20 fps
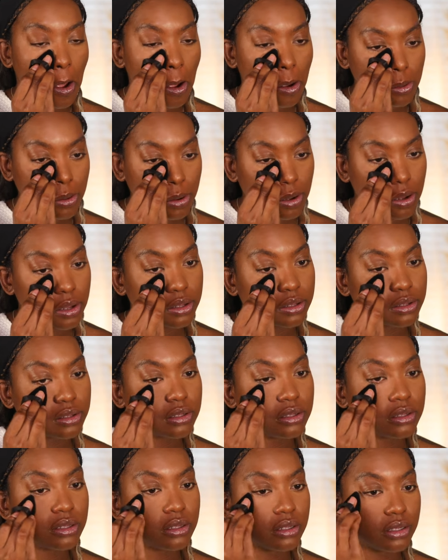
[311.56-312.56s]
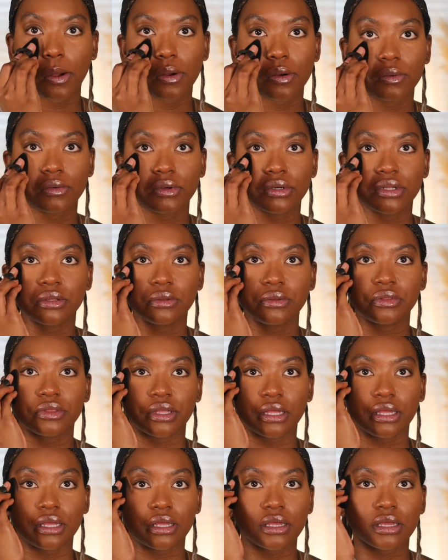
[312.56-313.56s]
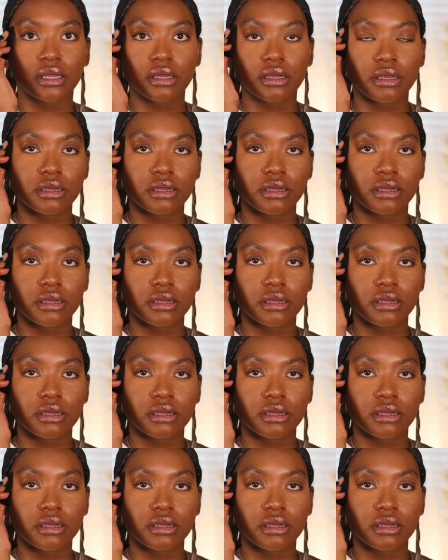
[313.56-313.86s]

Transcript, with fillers: Okay. What do you think?